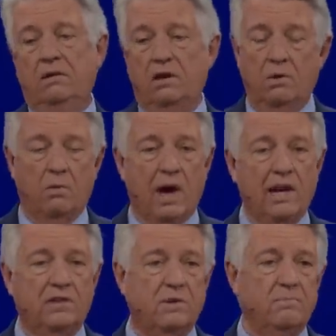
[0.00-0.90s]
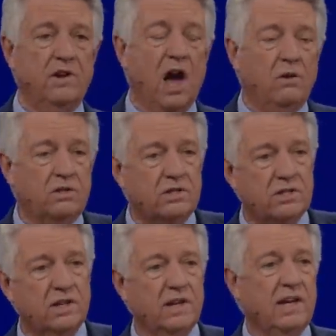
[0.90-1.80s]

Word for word: you know, write some notes.